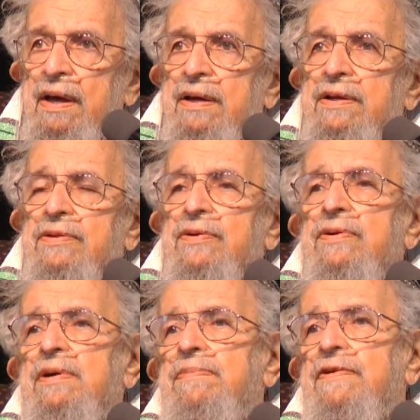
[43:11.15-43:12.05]
And it
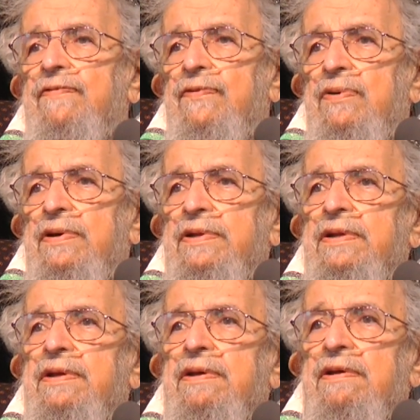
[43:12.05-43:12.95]
took about
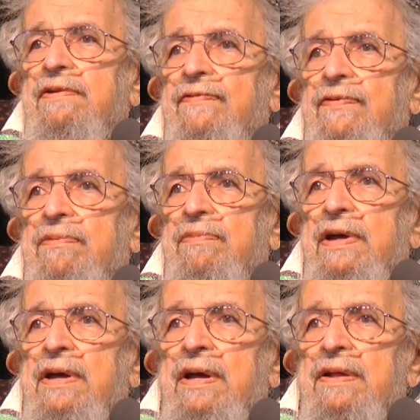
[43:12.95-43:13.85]
400 years from